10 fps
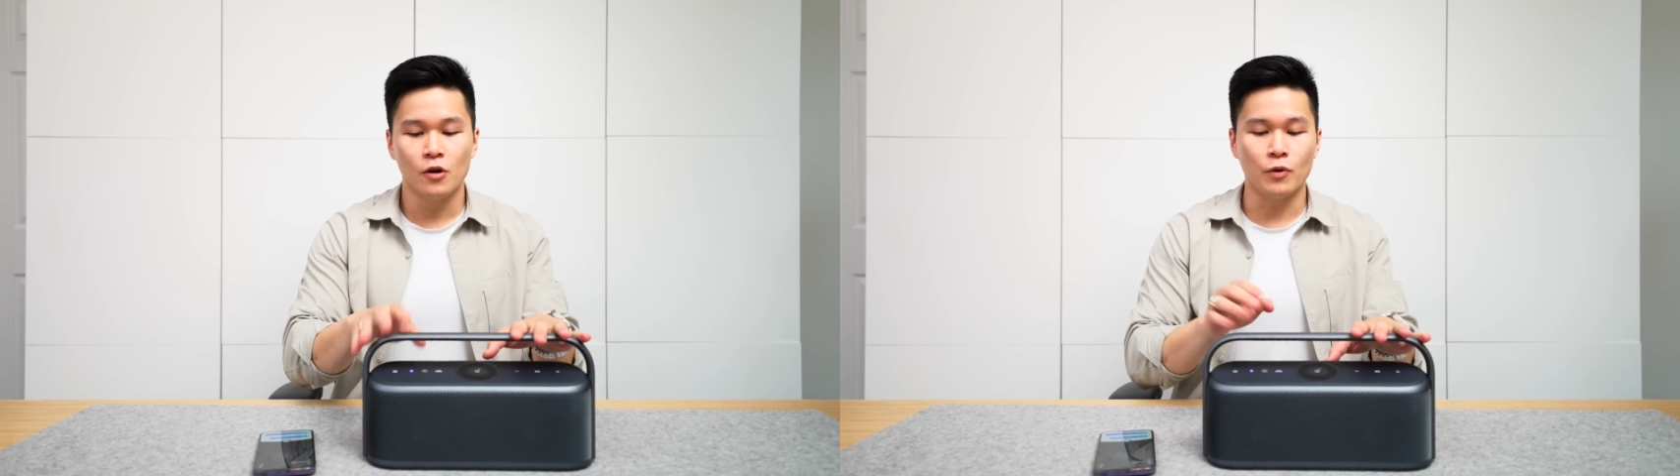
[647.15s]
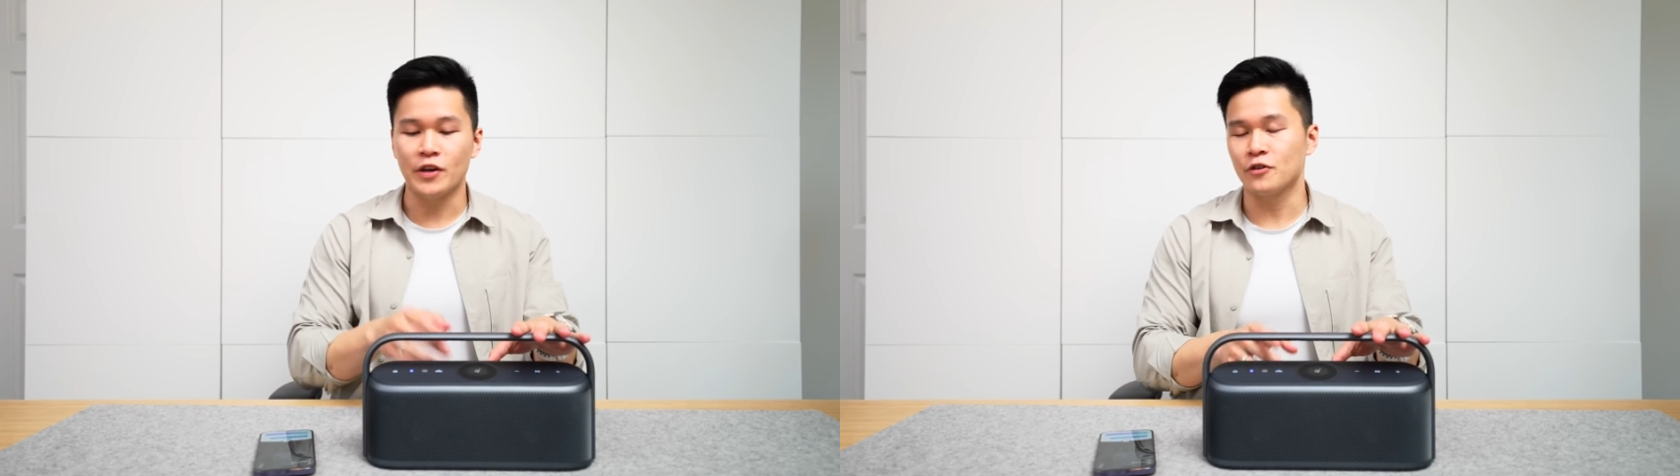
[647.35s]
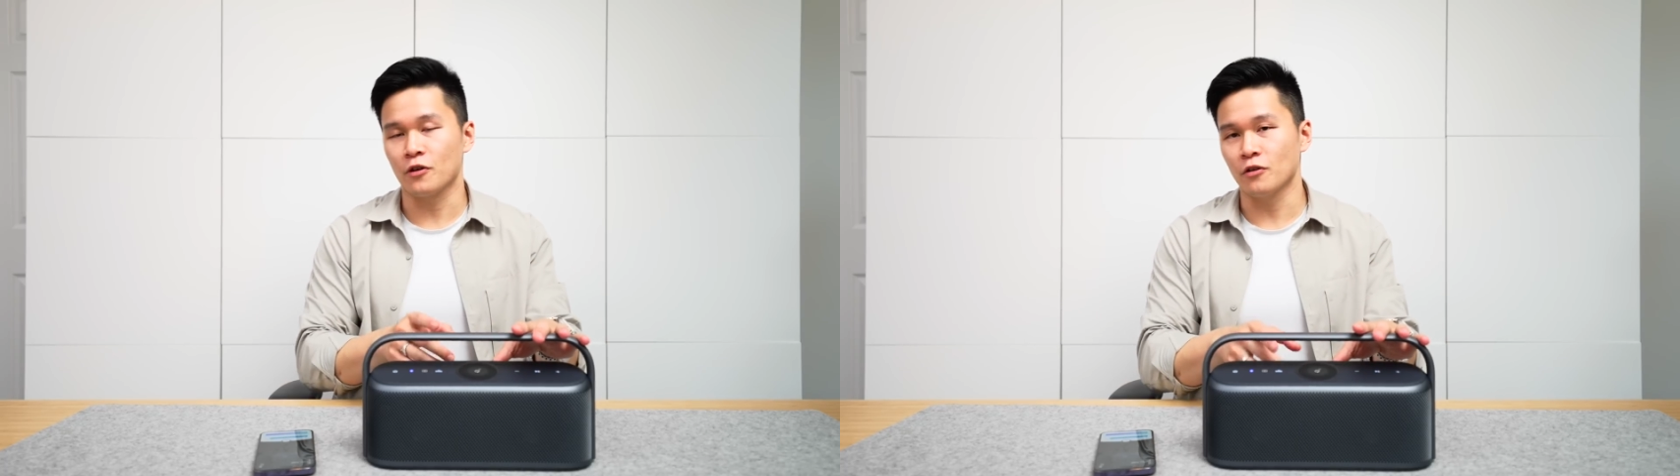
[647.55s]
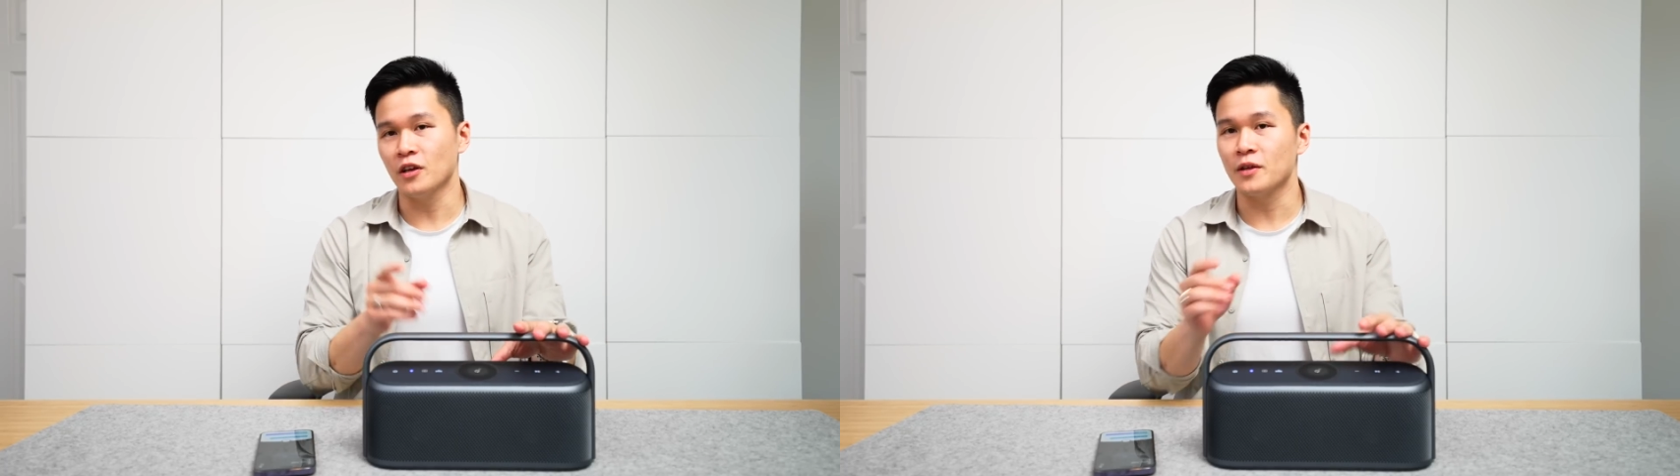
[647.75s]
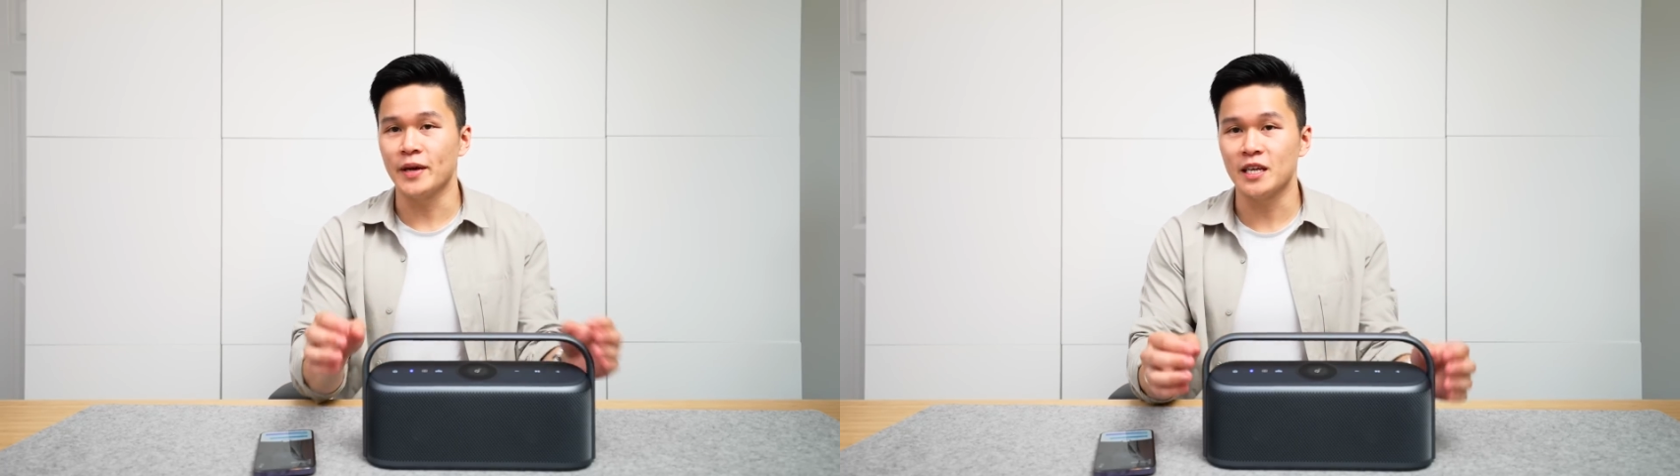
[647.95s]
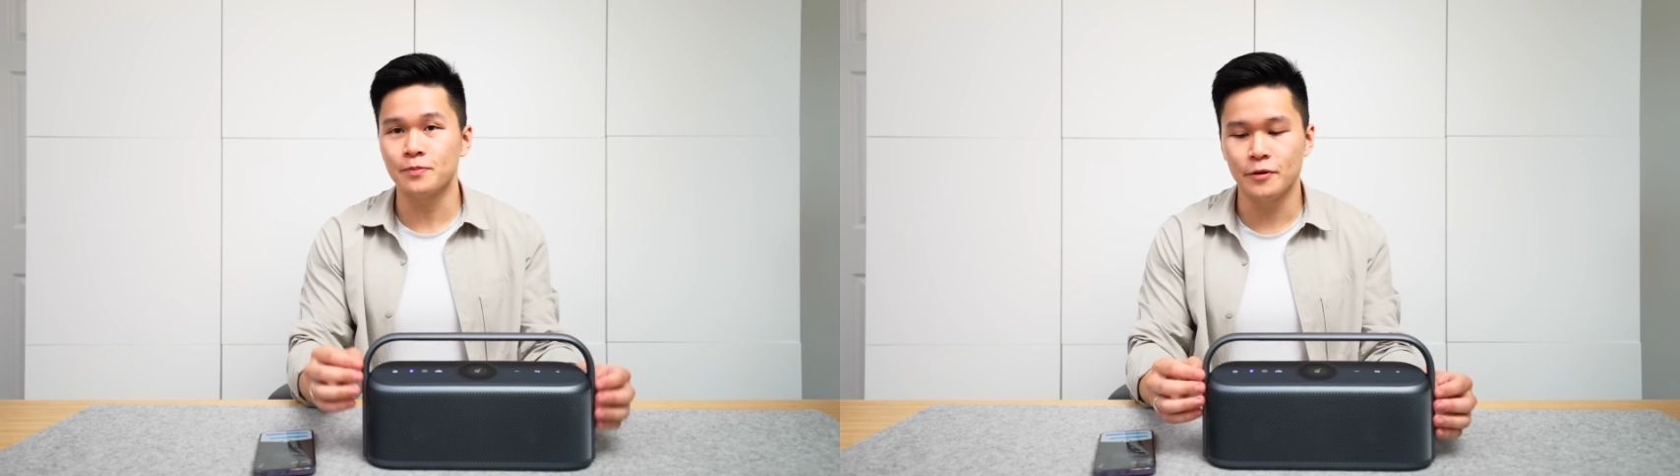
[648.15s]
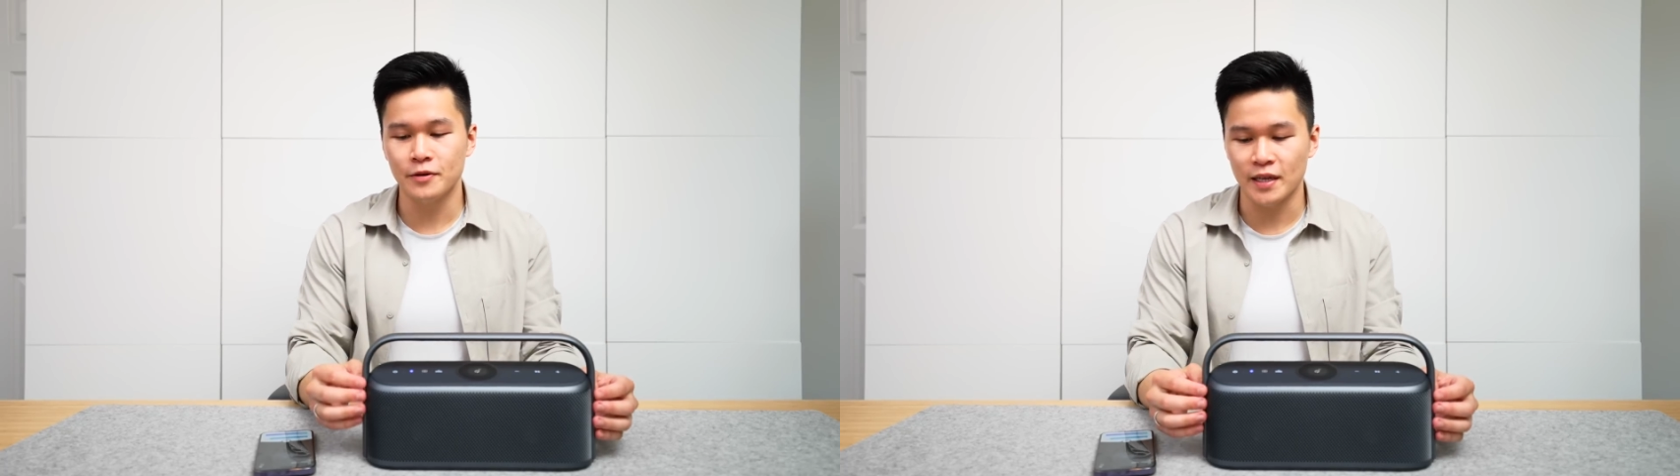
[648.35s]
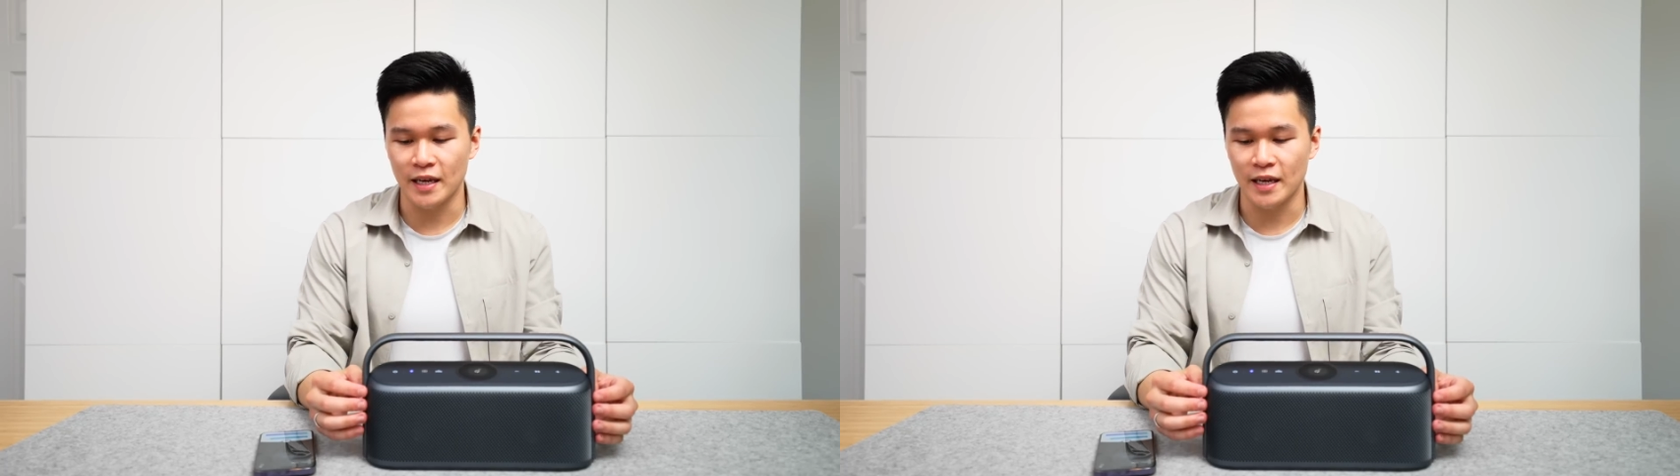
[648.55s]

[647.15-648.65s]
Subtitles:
when you turn on the bass boost,